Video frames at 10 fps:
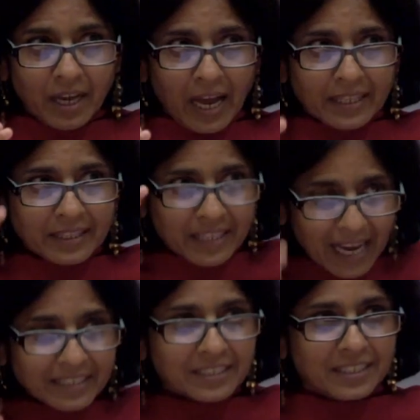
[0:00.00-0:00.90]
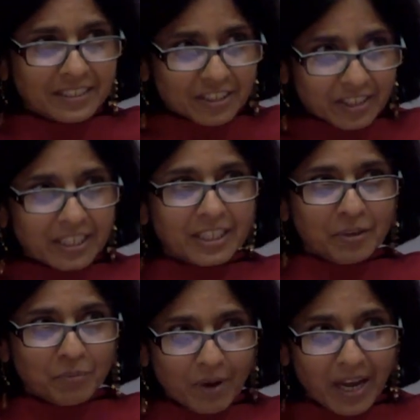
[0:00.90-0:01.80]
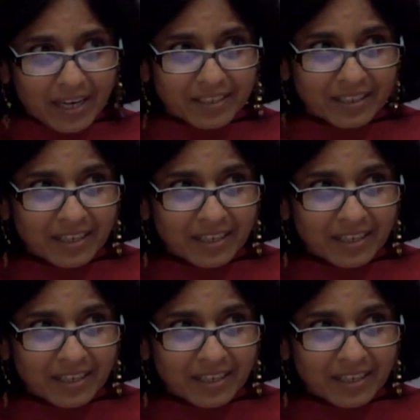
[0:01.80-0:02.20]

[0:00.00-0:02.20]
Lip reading: And that is really where,